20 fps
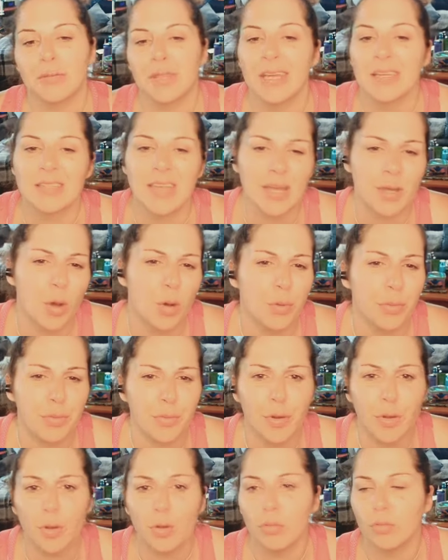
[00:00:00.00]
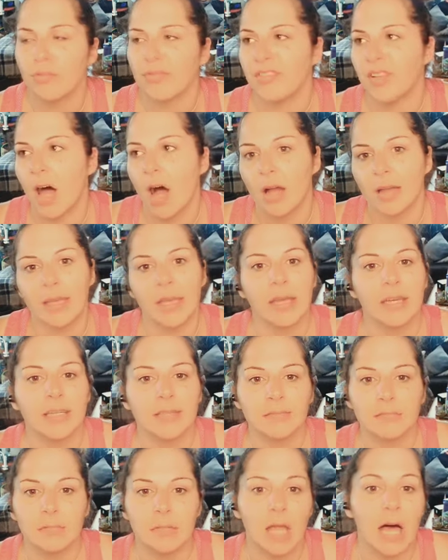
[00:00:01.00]
things I go through,
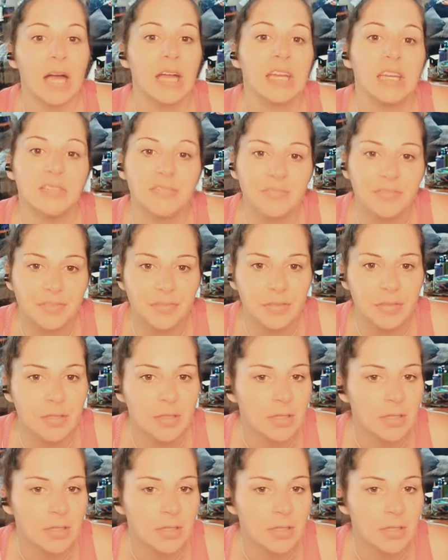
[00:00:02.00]
vlogging, life,